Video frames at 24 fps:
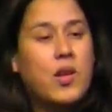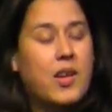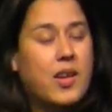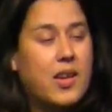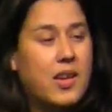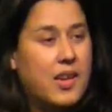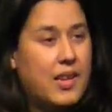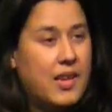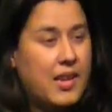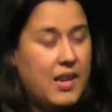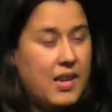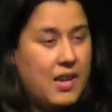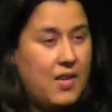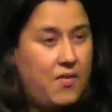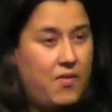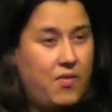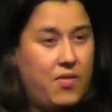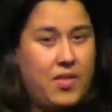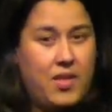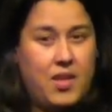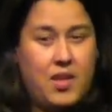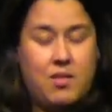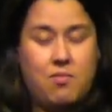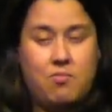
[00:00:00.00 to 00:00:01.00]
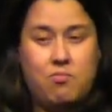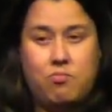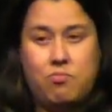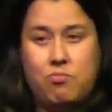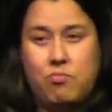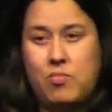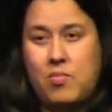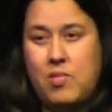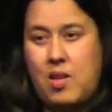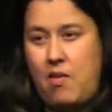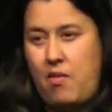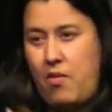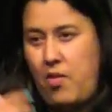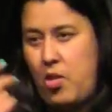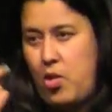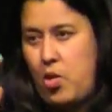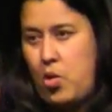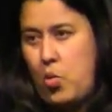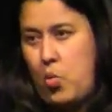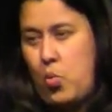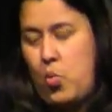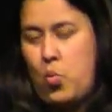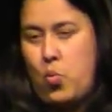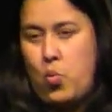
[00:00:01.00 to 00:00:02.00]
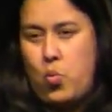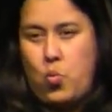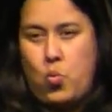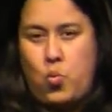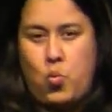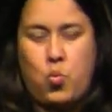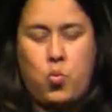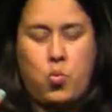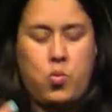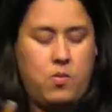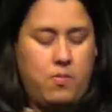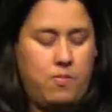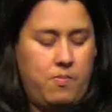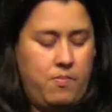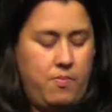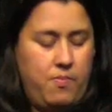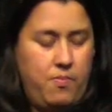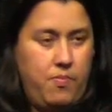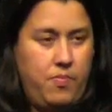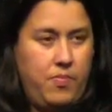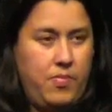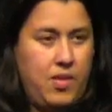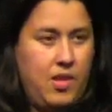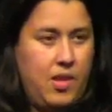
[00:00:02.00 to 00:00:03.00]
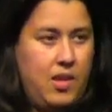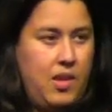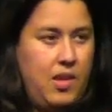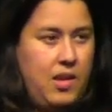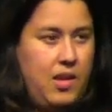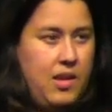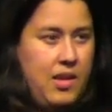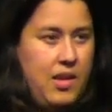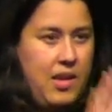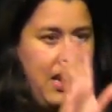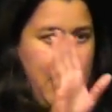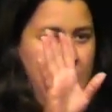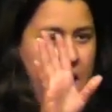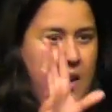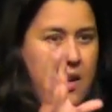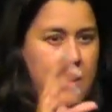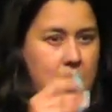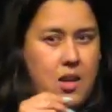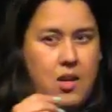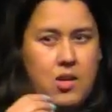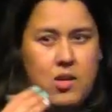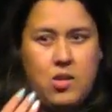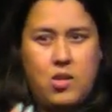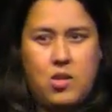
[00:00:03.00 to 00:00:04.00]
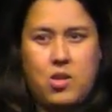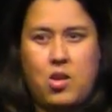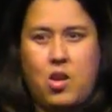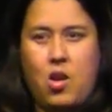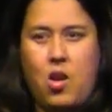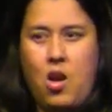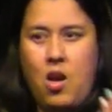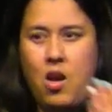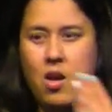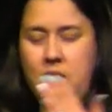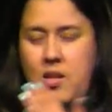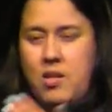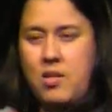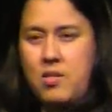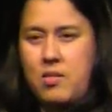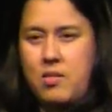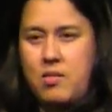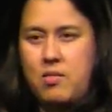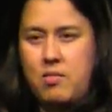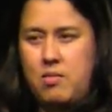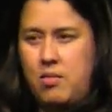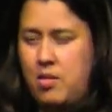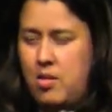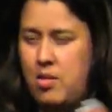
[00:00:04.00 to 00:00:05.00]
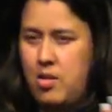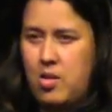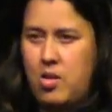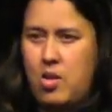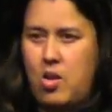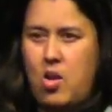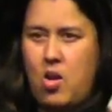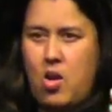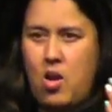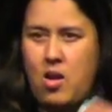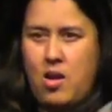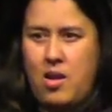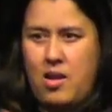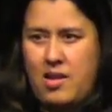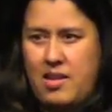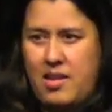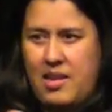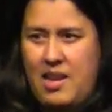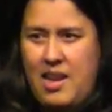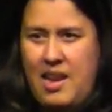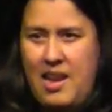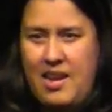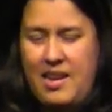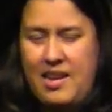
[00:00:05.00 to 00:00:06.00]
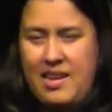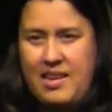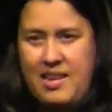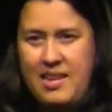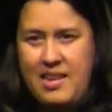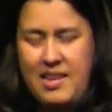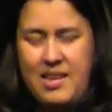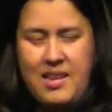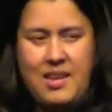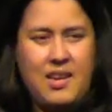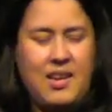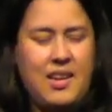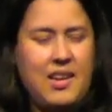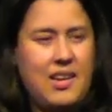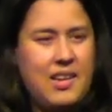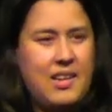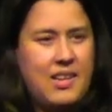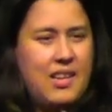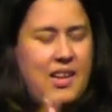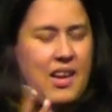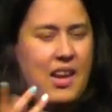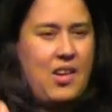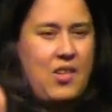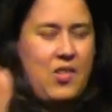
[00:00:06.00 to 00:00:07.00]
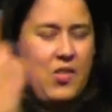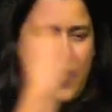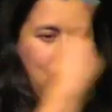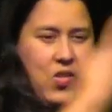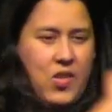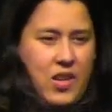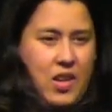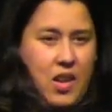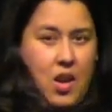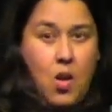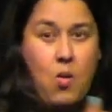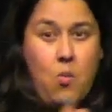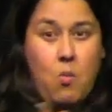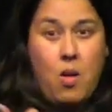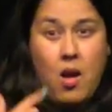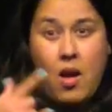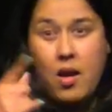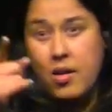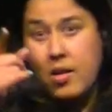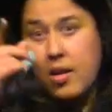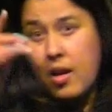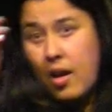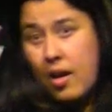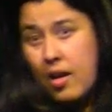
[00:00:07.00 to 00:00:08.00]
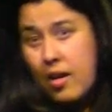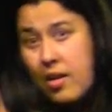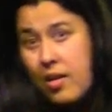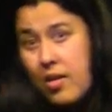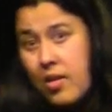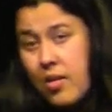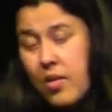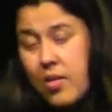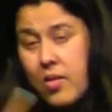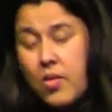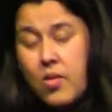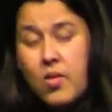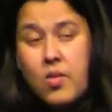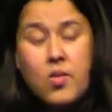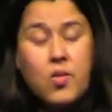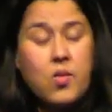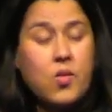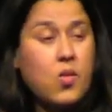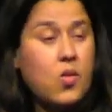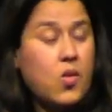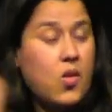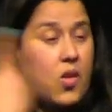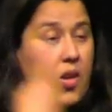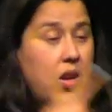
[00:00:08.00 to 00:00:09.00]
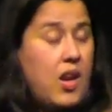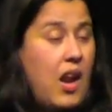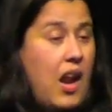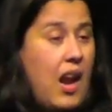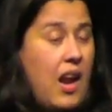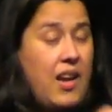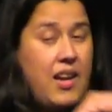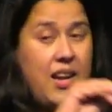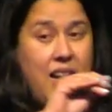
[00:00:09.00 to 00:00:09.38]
His we let our faith shine. Don't don't let the darkness overcome us. We want to let his light shine. Continue to have faith.